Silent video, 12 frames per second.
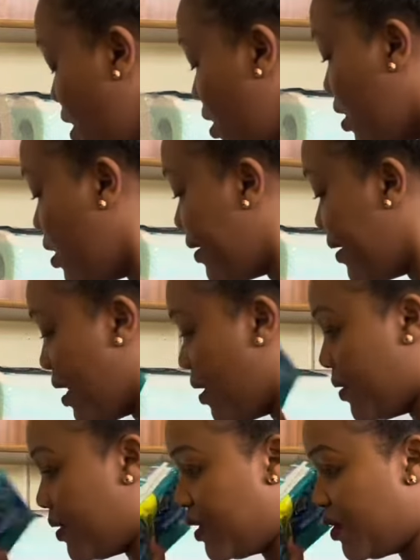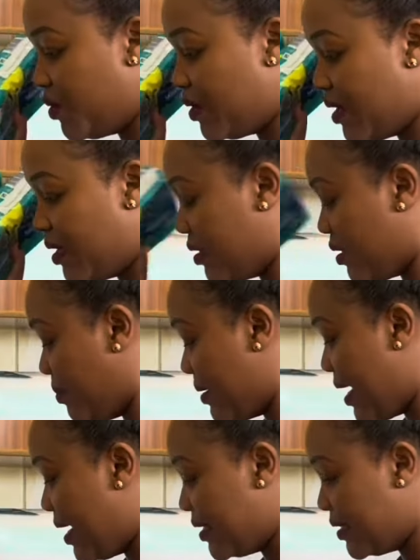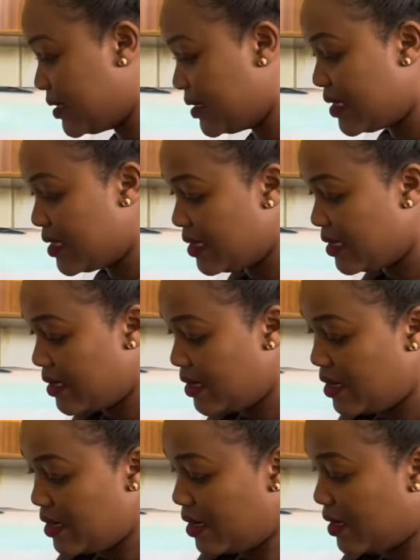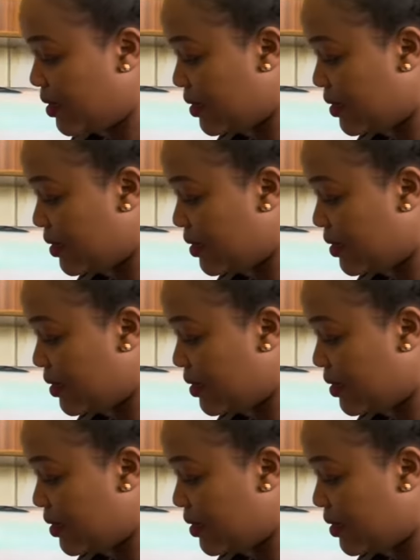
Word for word: Uh, our regular supplies, uh,